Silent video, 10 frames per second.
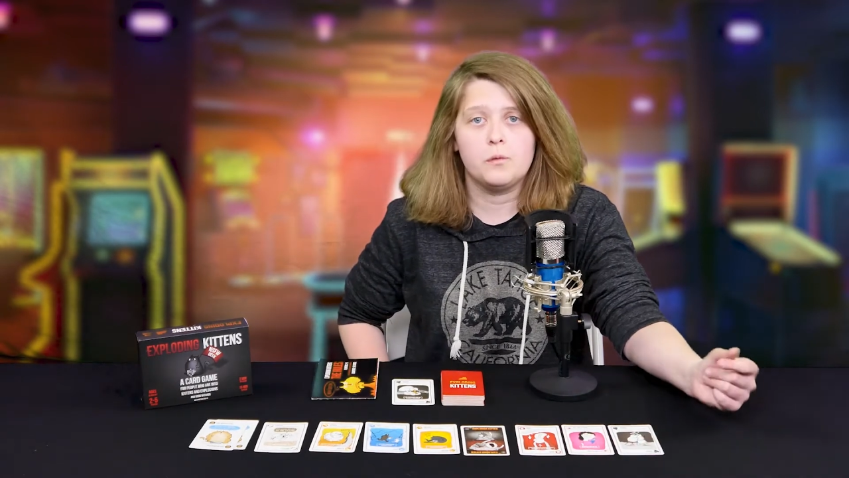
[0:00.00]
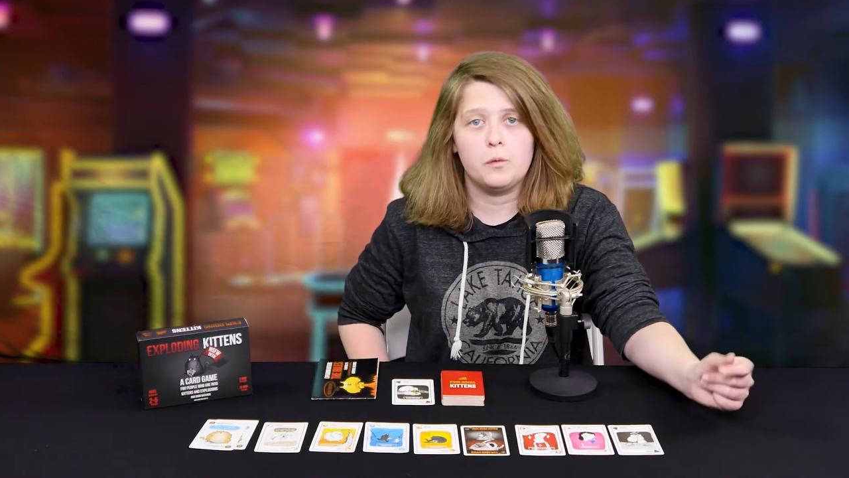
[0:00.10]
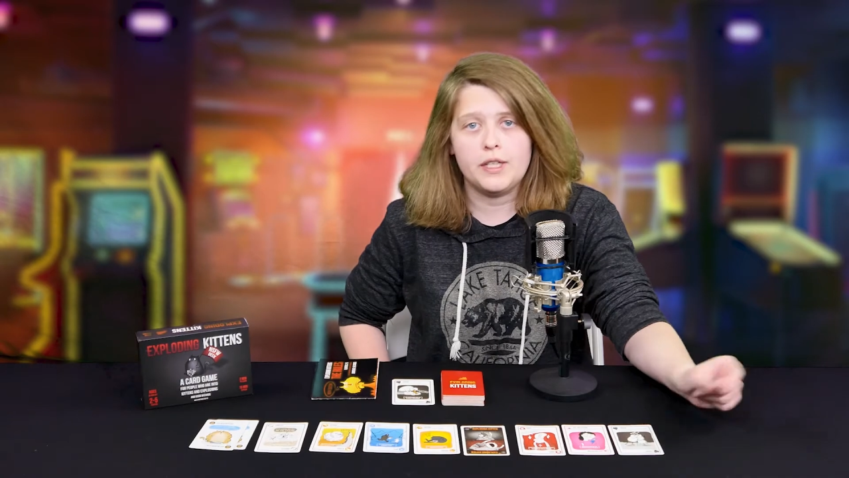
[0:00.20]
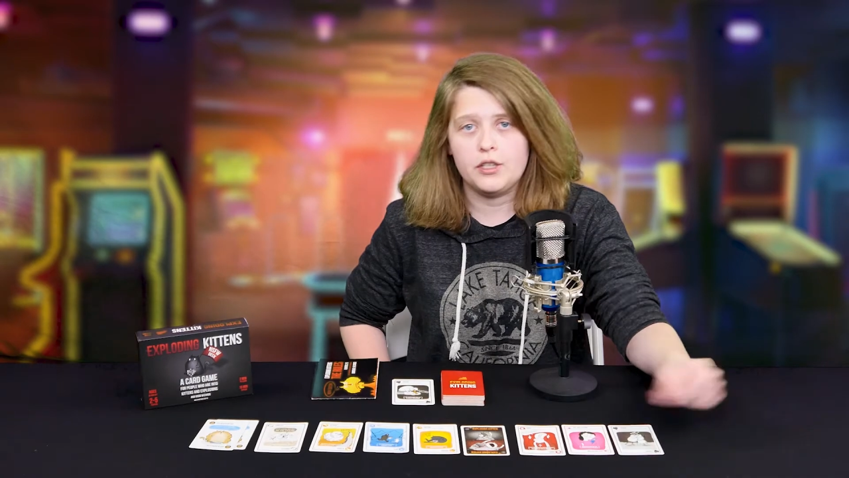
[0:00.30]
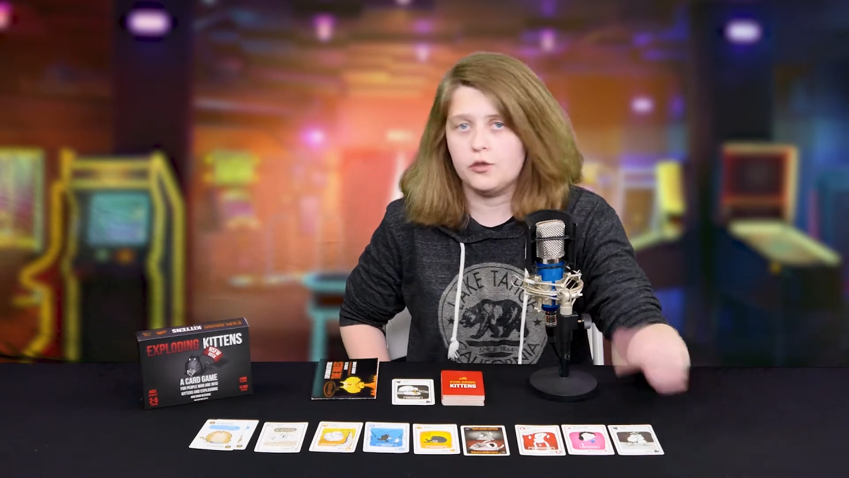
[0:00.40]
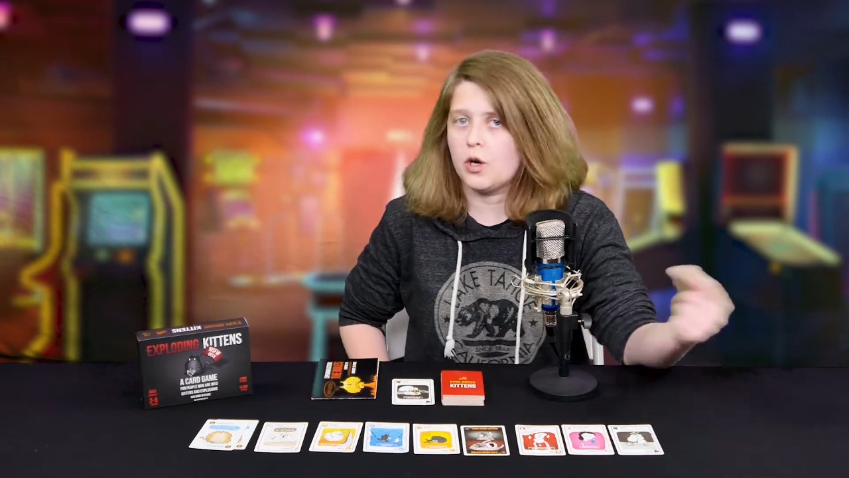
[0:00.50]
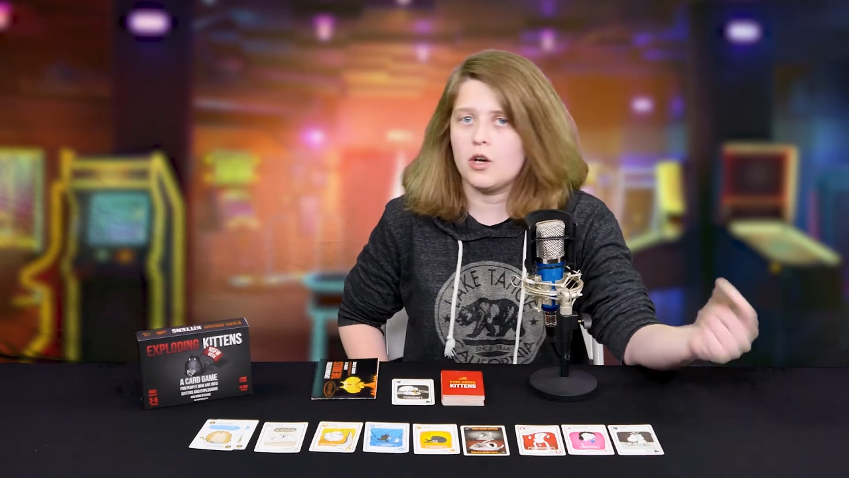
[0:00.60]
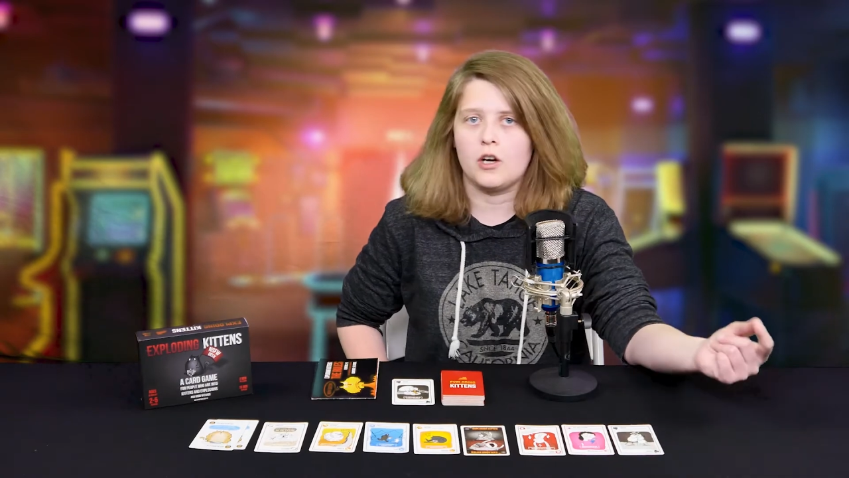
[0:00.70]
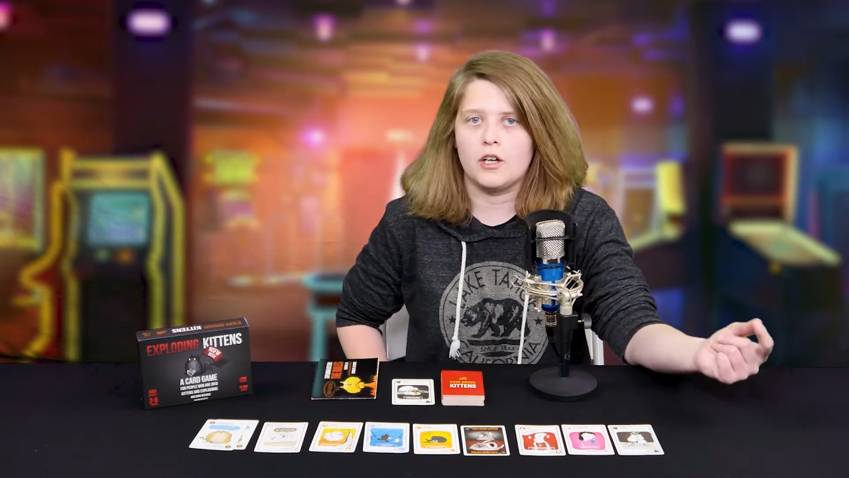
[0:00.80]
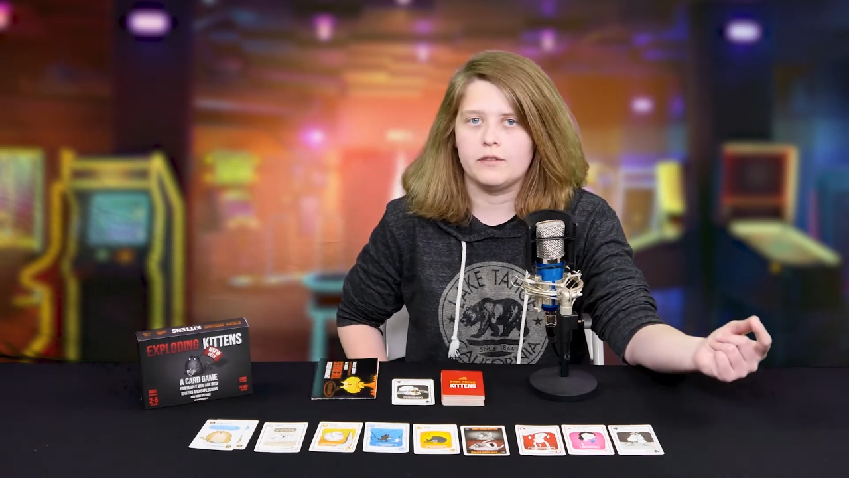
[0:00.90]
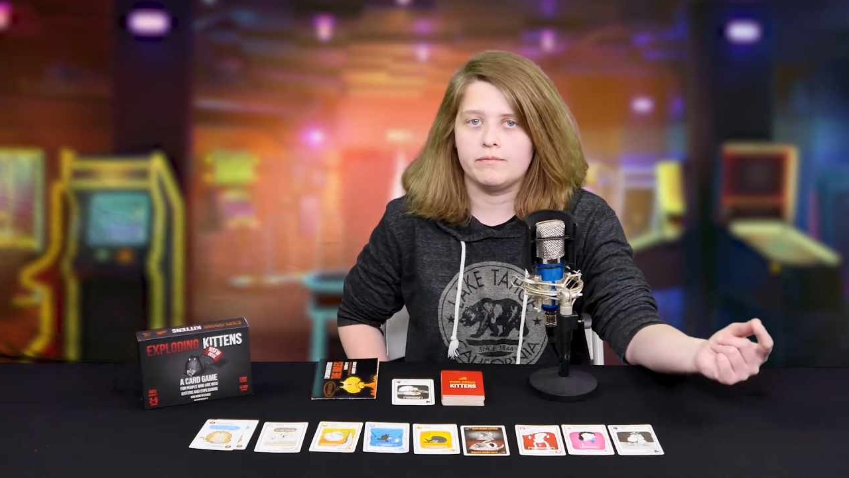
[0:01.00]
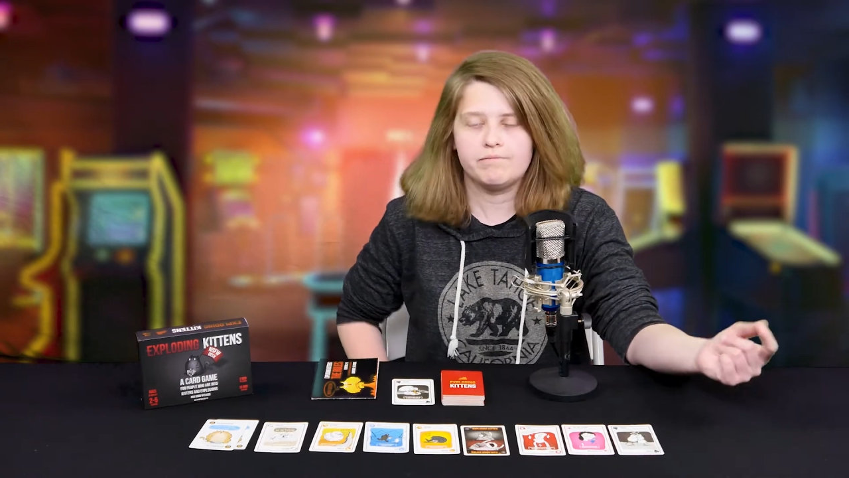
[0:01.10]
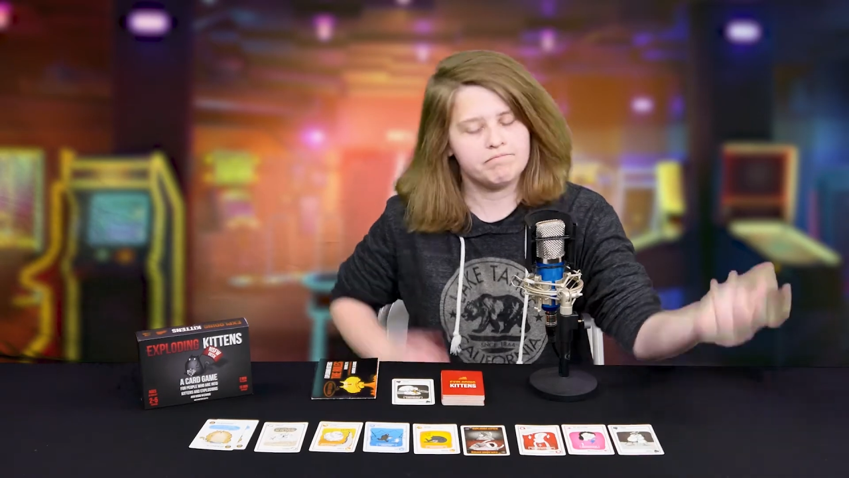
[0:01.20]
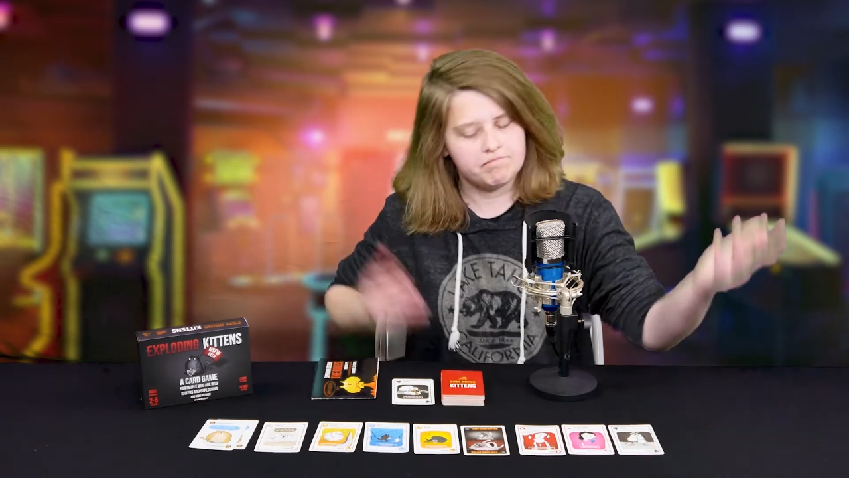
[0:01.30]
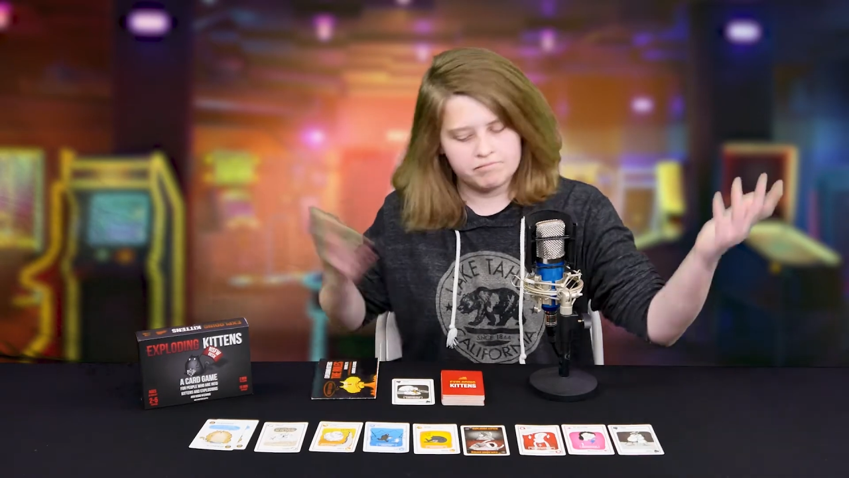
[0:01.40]
when you draw a card.
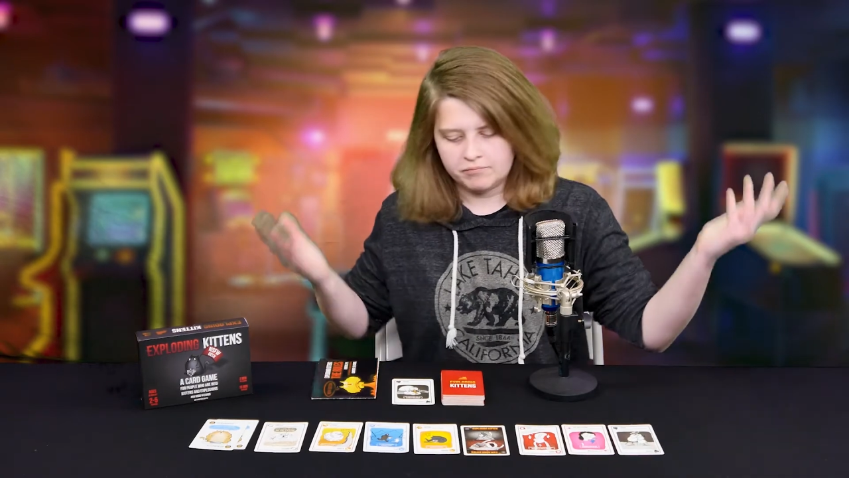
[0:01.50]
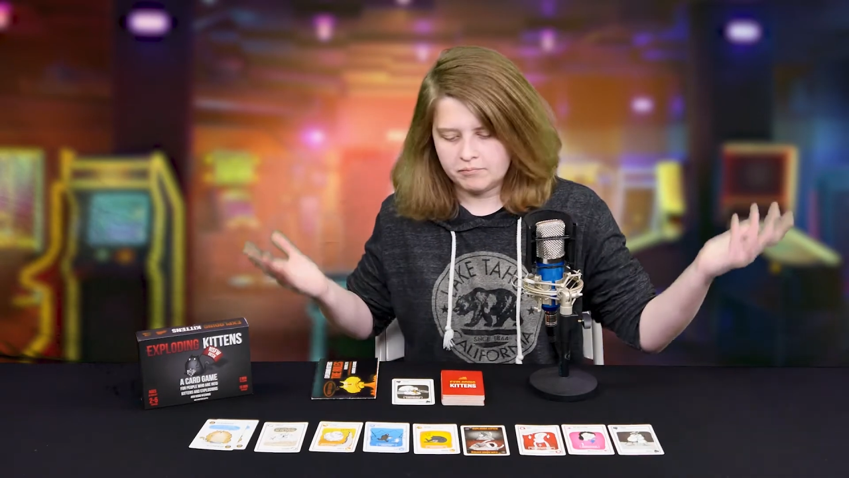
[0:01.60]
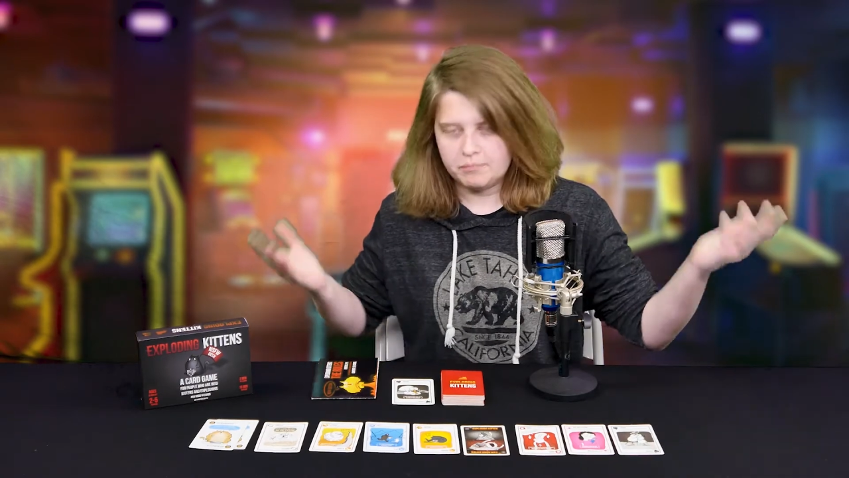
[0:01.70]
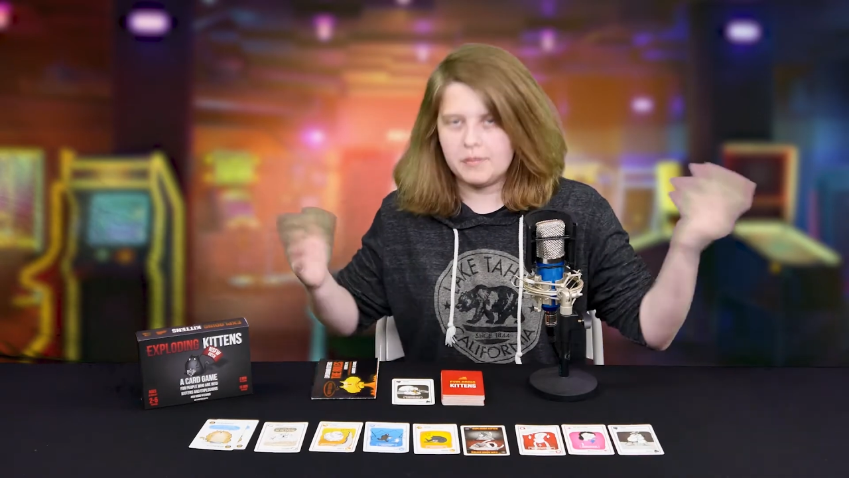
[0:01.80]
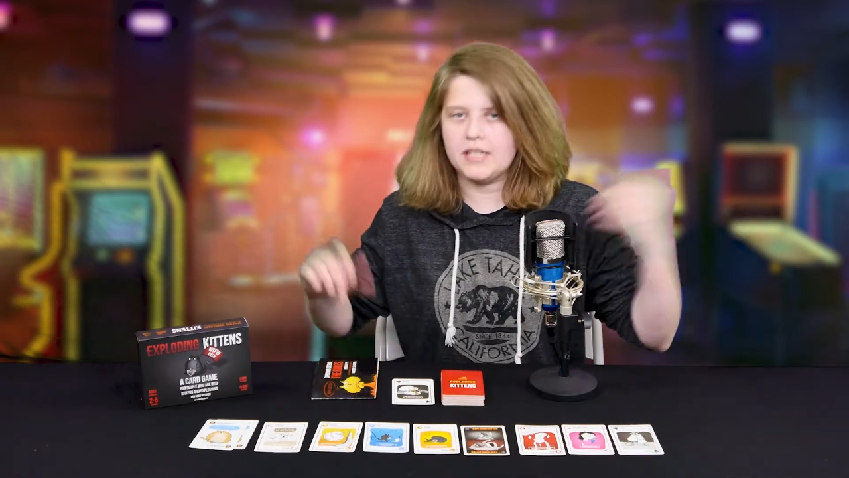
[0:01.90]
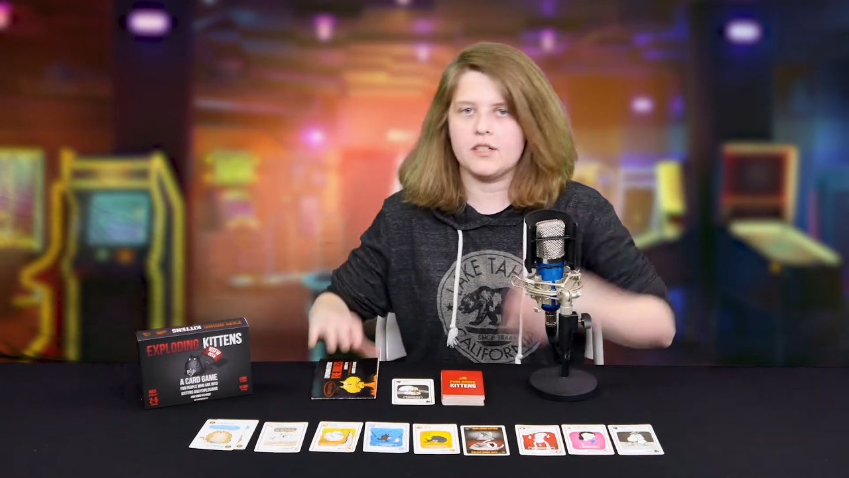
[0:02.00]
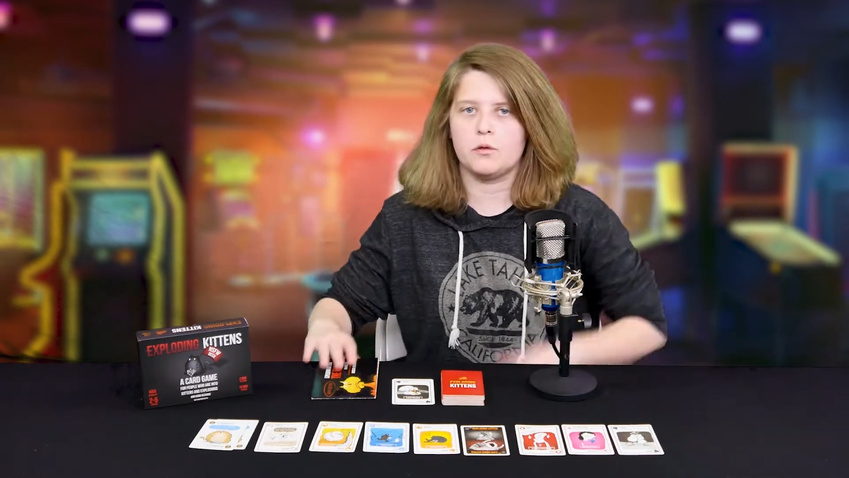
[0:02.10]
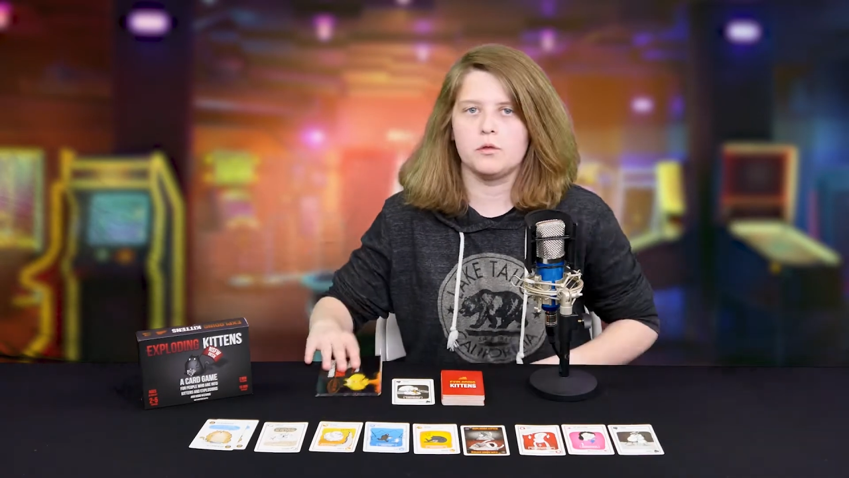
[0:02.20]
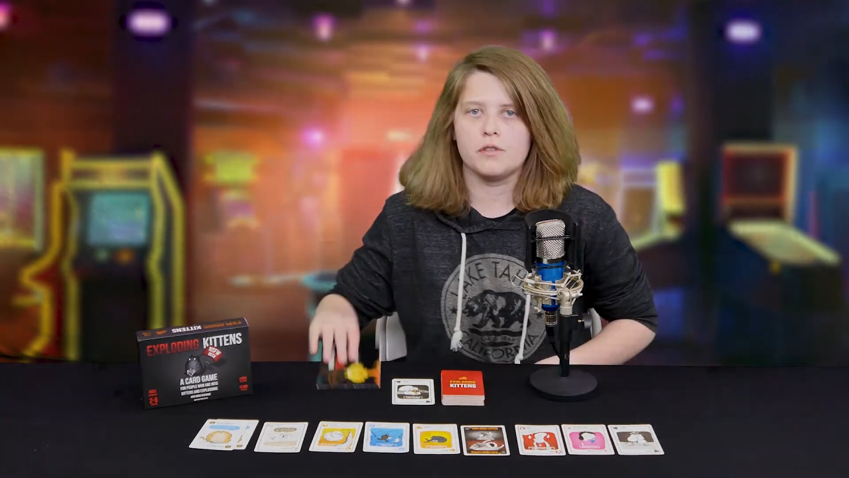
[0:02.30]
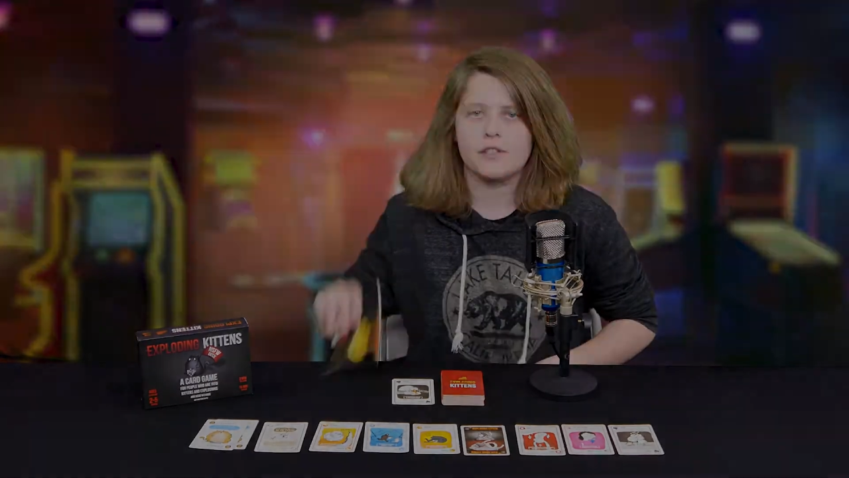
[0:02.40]
Basic rules.